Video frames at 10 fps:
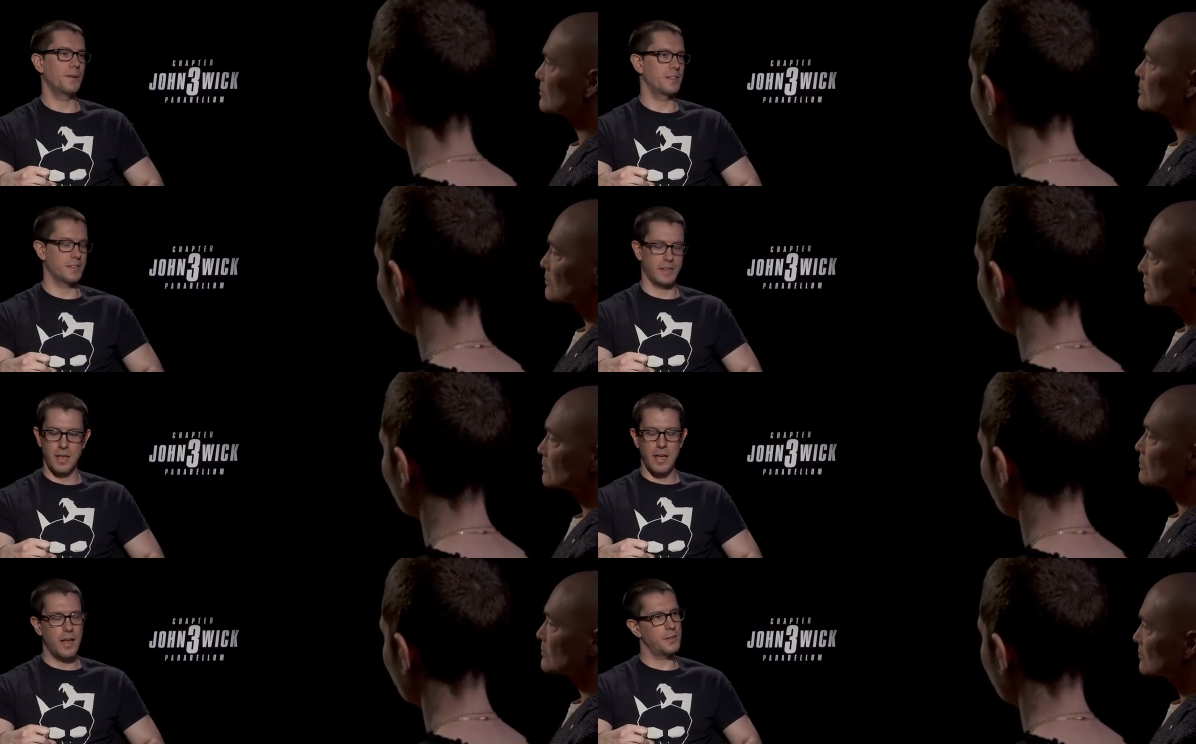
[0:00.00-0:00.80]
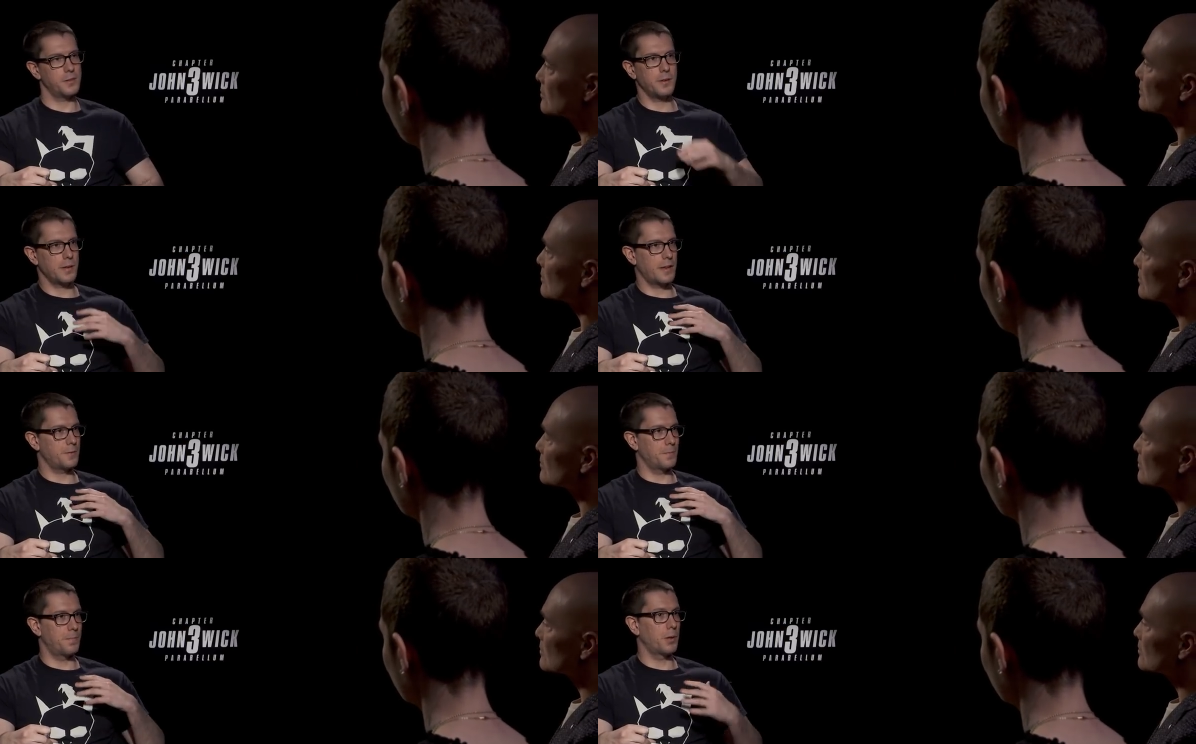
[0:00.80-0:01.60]
Speaker 1: Amazing. Uh, so you
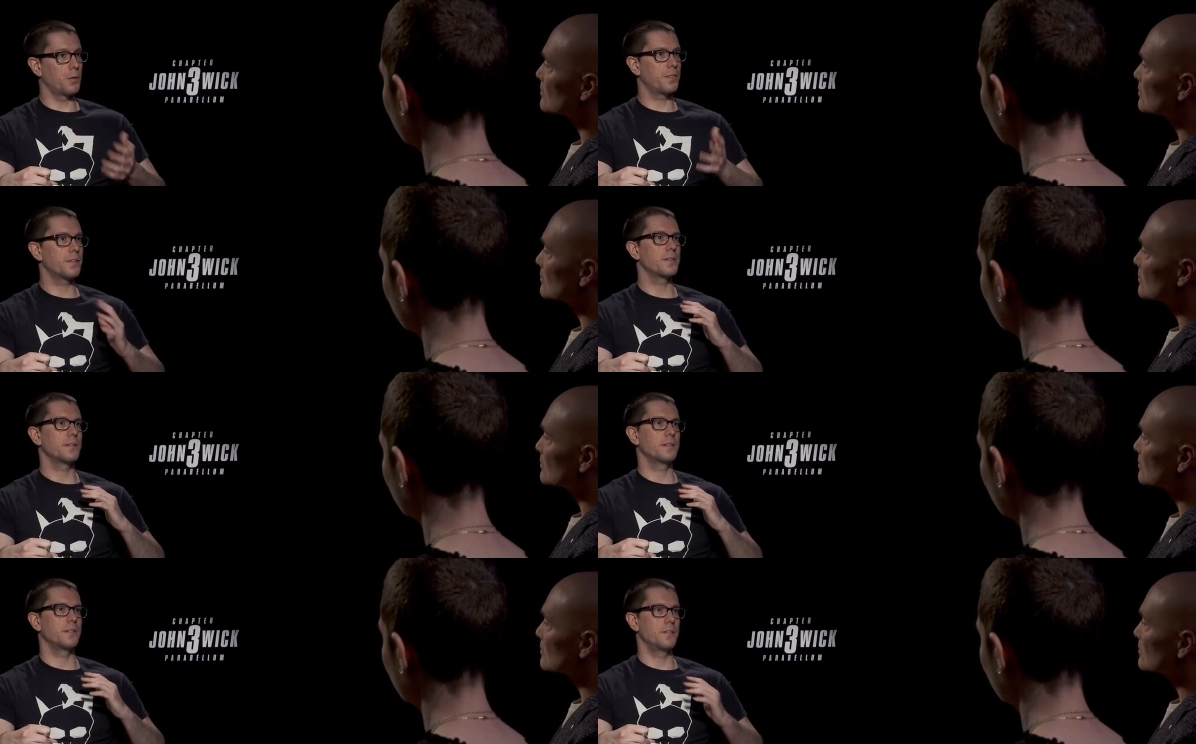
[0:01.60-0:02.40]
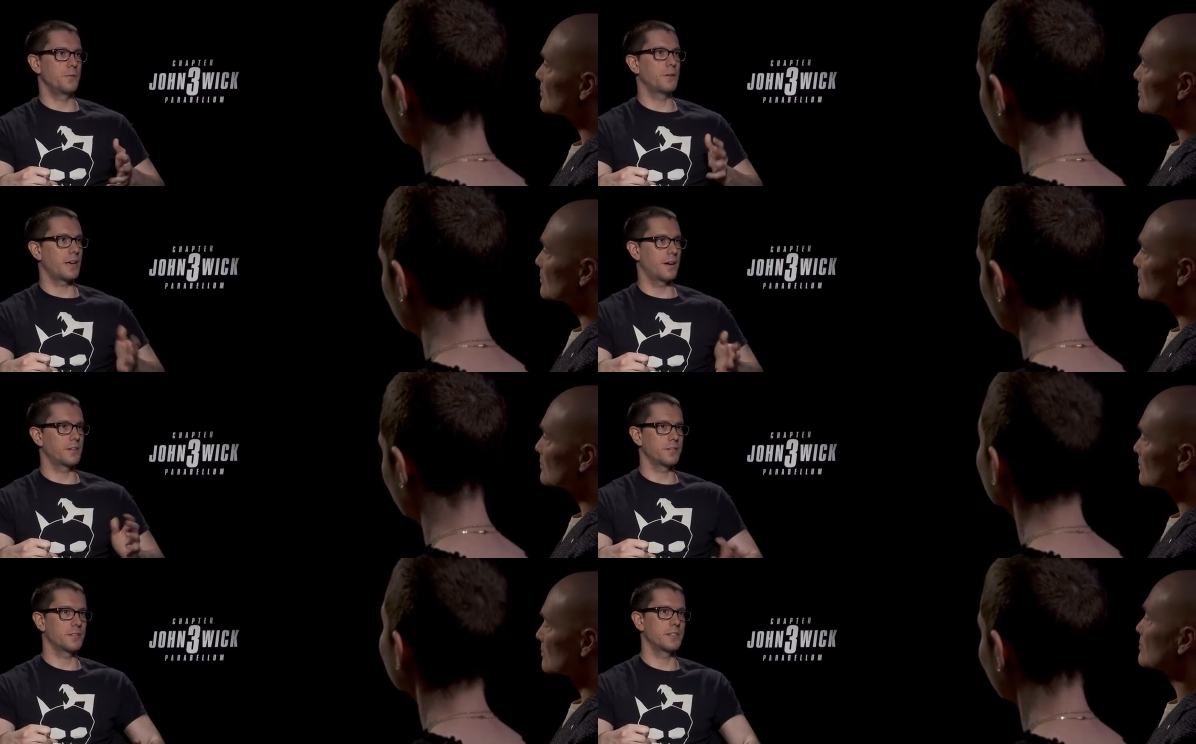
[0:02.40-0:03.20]
guys are both new
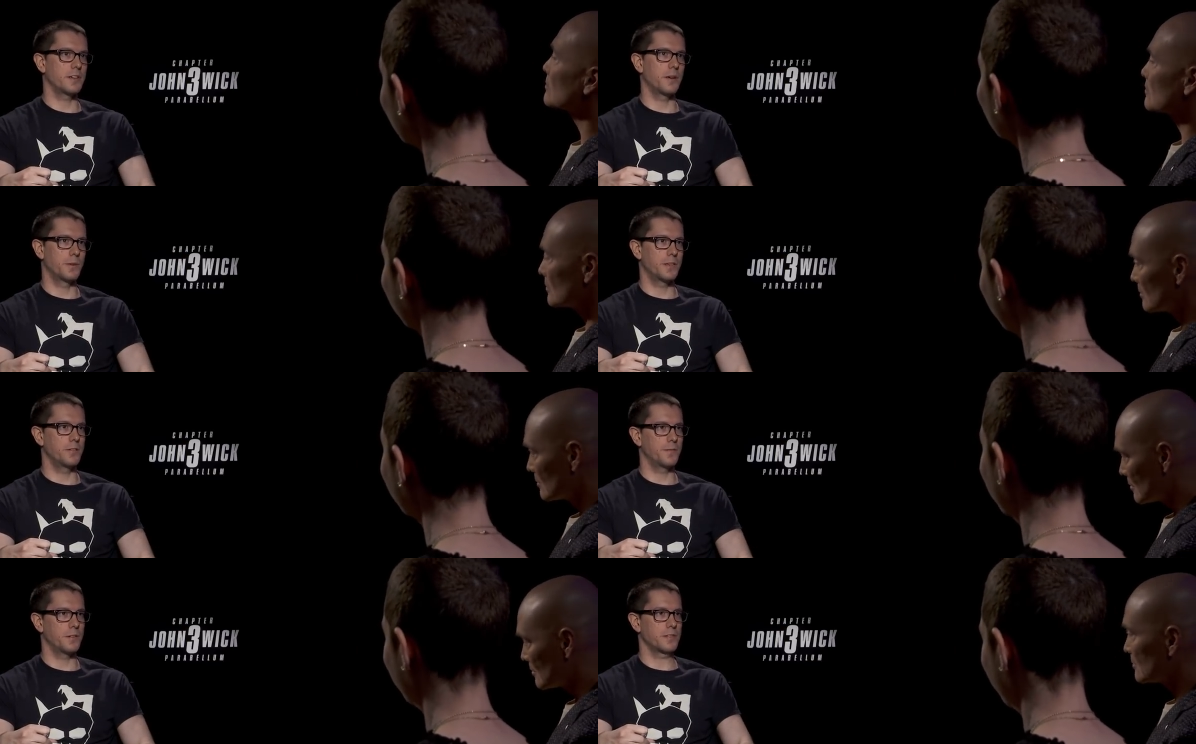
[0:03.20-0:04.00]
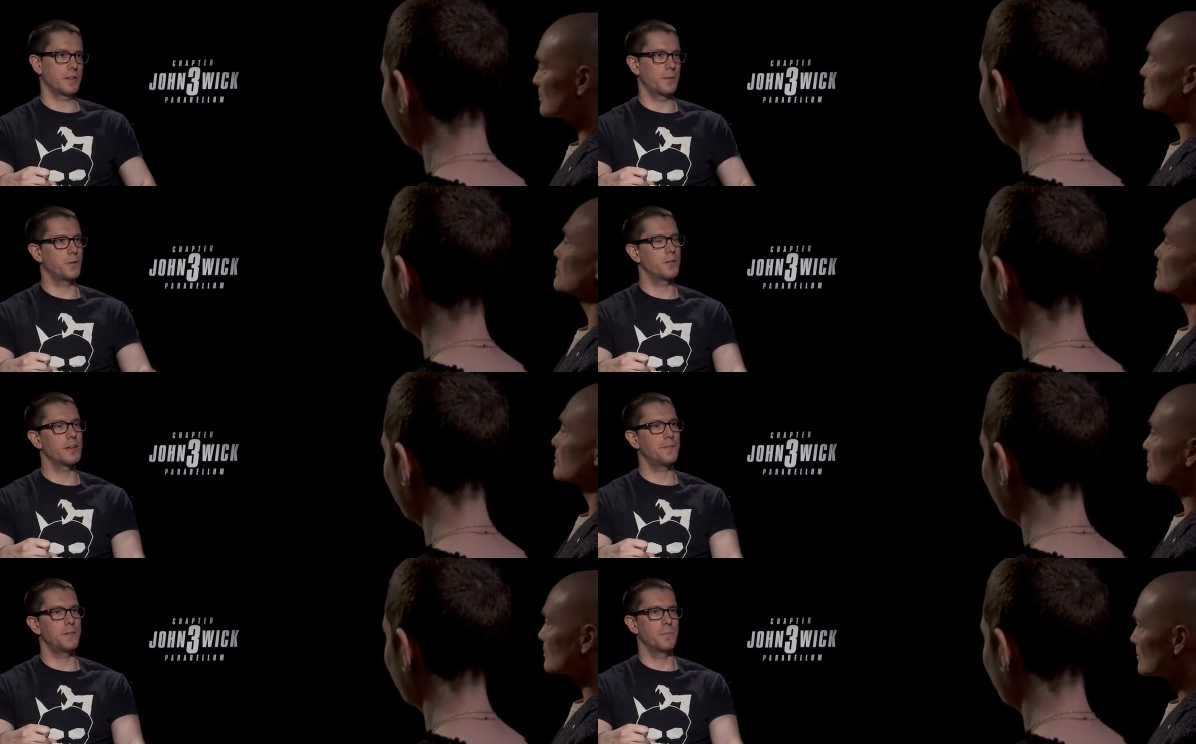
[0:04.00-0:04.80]
characters in the John Wick universe. Mm -hmm. I'm
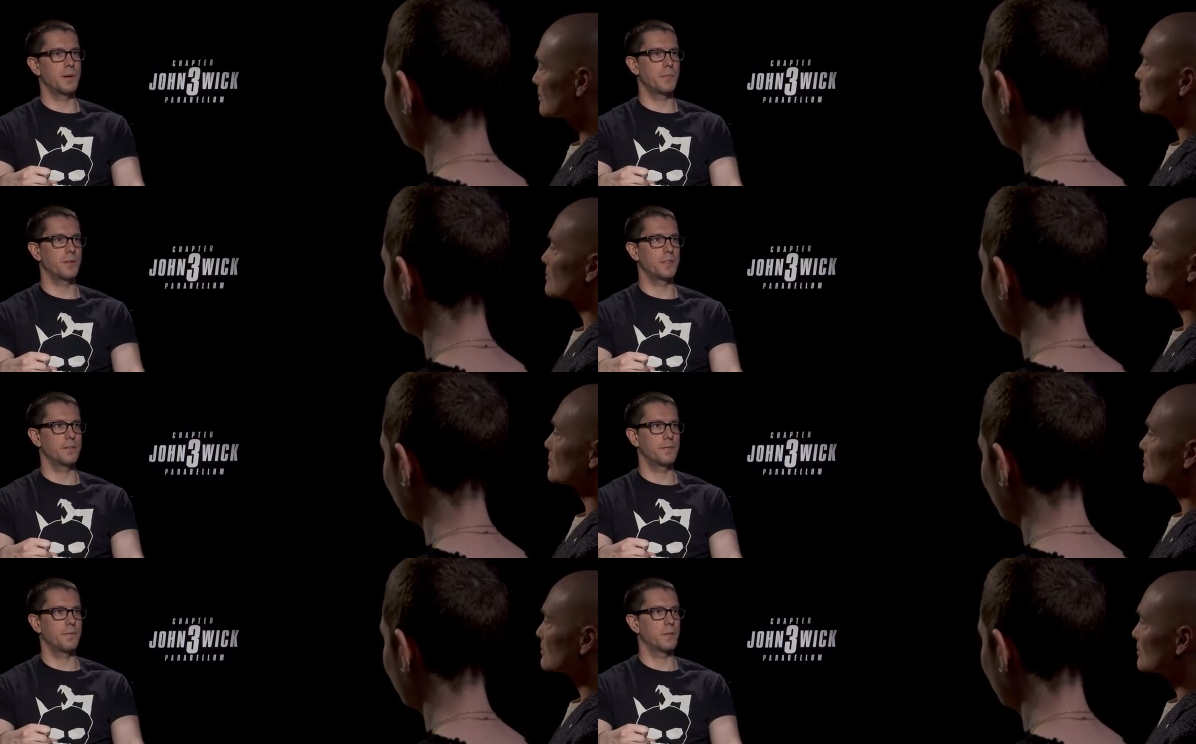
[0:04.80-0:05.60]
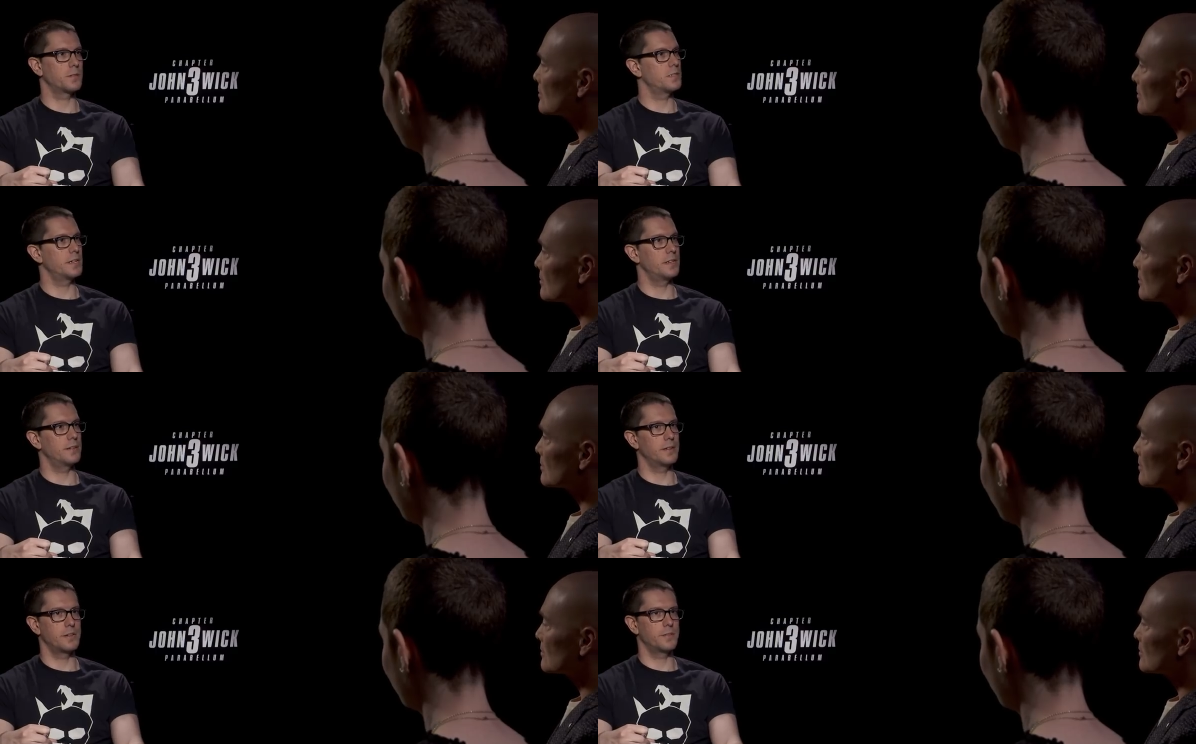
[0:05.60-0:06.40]
wondering if you remember the first
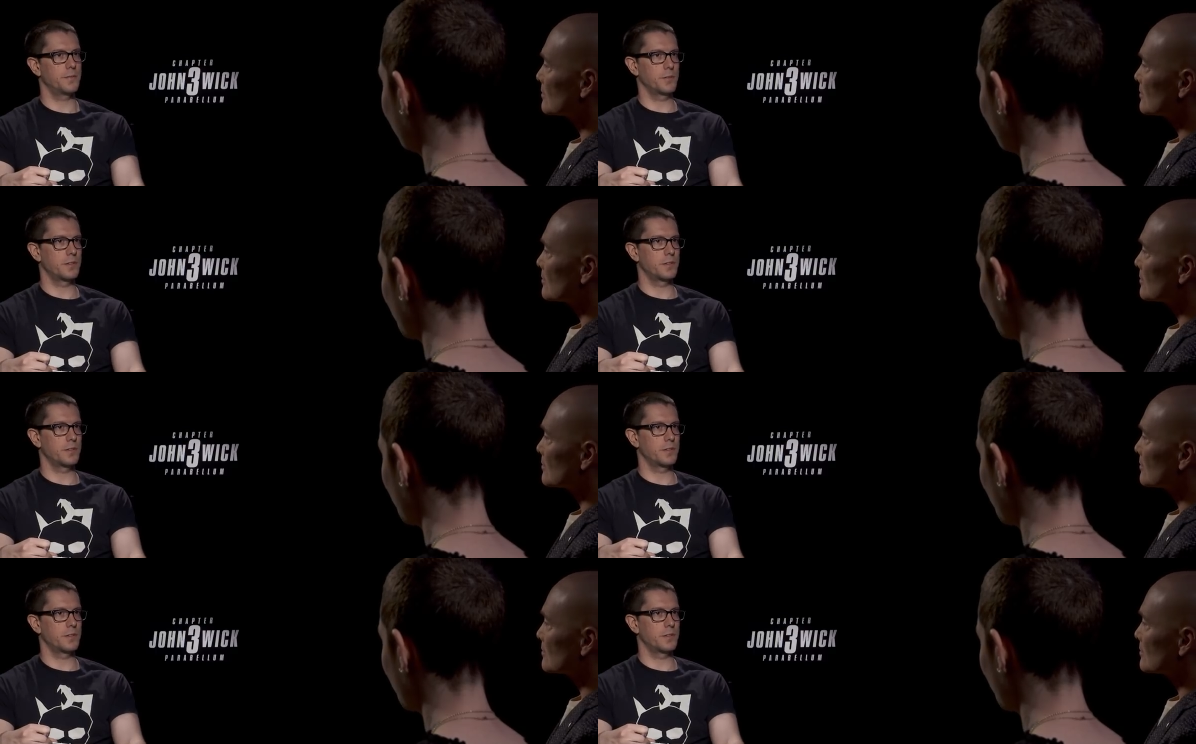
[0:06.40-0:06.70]
scene each of you